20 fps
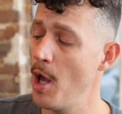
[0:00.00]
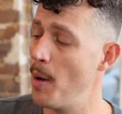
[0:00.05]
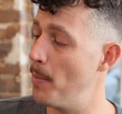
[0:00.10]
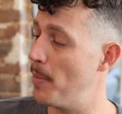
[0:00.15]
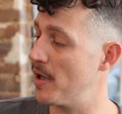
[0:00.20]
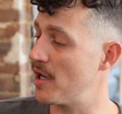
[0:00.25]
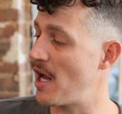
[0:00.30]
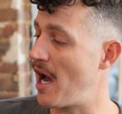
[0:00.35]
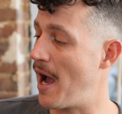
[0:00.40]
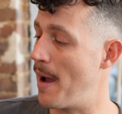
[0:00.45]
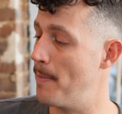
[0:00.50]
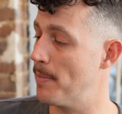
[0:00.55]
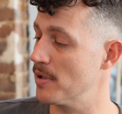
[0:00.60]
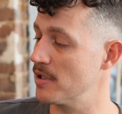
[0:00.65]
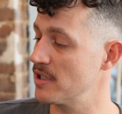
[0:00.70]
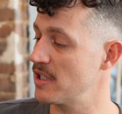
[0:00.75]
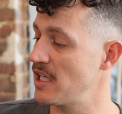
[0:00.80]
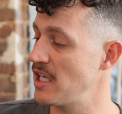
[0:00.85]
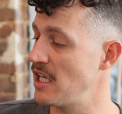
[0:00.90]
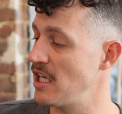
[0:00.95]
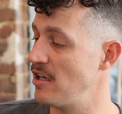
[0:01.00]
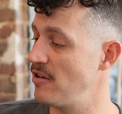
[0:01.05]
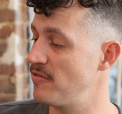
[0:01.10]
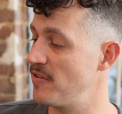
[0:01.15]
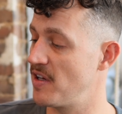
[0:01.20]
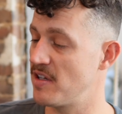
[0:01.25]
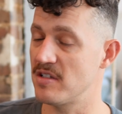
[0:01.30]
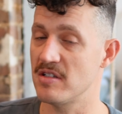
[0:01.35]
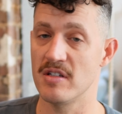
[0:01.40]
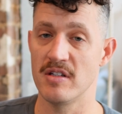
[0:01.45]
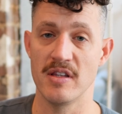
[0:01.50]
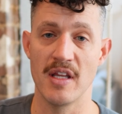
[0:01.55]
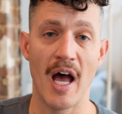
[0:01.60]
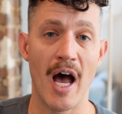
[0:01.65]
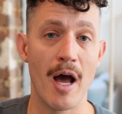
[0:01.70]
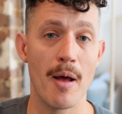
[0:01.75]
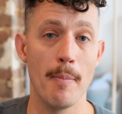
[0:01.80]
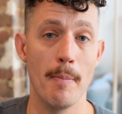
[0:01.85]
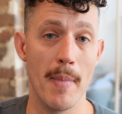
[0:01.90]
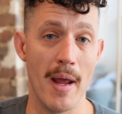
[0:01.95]
but I believe it's
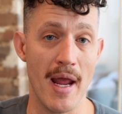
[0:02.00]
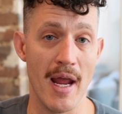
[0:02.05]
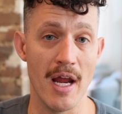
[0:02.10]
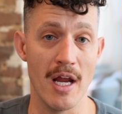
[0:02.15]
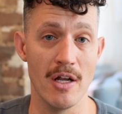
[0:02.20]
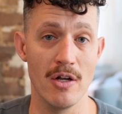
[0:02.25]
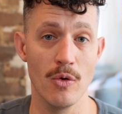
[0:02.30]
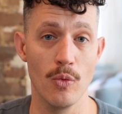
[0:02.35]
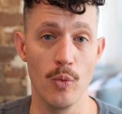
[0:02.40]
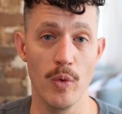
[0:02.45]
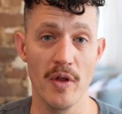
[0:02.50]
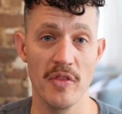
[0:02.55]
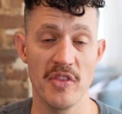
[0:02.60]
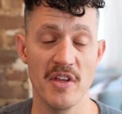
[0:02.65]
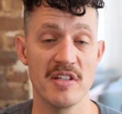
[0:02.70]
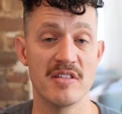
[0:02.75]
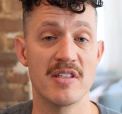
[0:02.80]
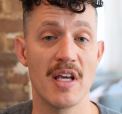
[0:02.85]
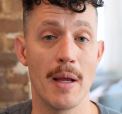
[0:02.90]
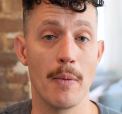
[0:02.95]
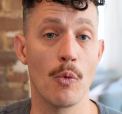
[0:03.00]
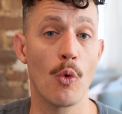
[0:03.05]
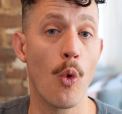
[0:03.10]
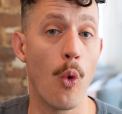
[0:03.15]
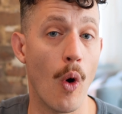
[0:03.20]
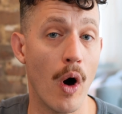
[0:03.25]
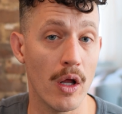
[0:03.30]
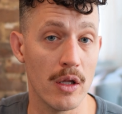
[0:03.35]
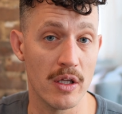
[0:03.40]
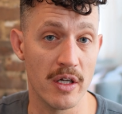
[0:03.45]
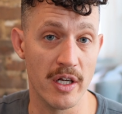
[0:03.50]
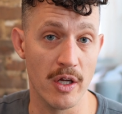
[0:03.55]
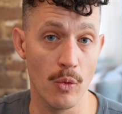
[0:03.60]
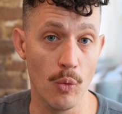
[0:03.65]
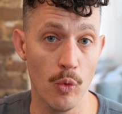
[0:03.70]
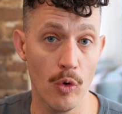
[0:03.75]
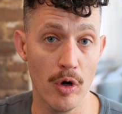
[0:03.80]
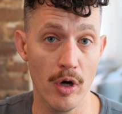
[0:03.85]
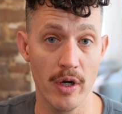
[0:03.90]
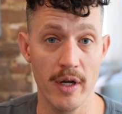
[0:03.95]
not made with the same quality
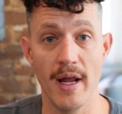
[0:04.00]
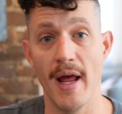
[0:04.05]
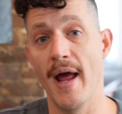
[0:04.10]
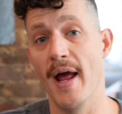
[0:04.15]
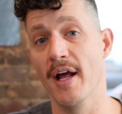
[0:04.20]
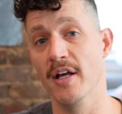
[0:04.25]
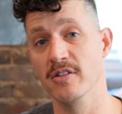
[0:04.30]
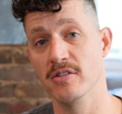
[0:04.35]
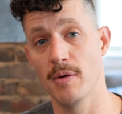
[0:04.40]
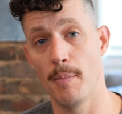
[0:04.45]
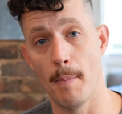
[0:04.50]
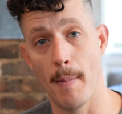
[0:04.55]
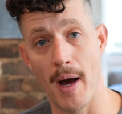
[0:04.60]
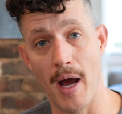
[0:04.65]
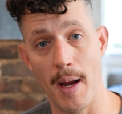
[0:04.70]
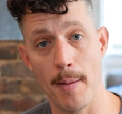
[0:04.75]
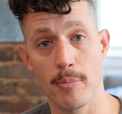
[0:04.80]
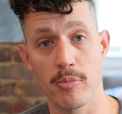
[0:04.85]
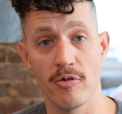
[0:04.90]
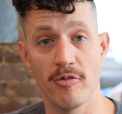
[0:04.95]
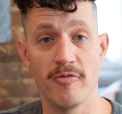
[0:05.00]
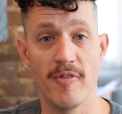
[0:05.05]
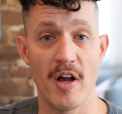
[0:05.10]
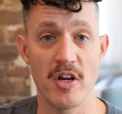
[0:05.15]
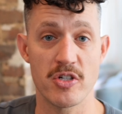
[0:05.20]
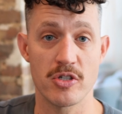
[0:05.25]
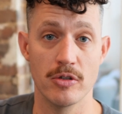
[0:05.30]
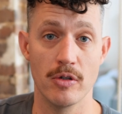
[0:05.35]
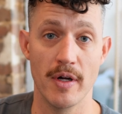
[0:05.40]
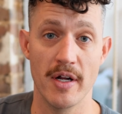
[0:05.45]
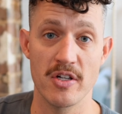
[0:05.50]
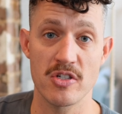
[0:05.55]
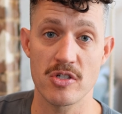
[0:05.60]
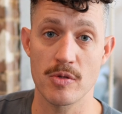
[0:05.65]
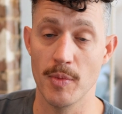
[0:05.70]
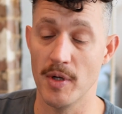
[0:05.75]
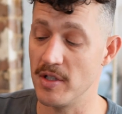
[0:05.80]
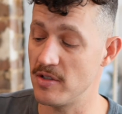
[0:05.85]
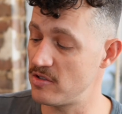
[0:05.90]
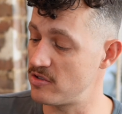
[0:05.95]
wood as my professional
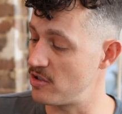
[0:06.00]
instruments.